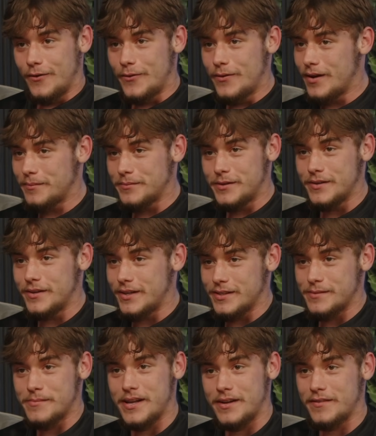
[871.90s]
All I'm doing is
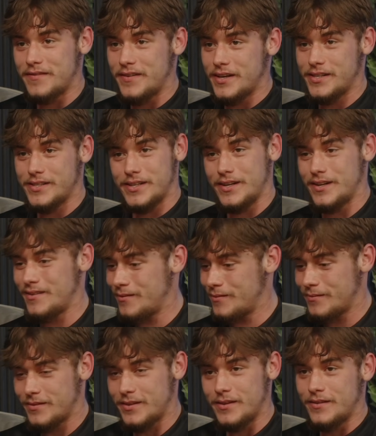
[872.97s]
manifesting,
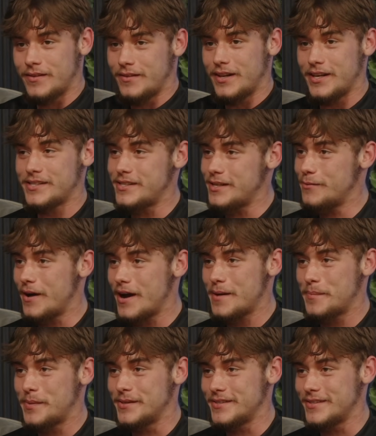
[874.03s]
and let's see what
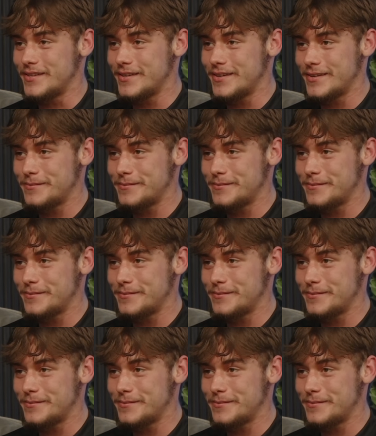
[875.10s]
happens. You know what I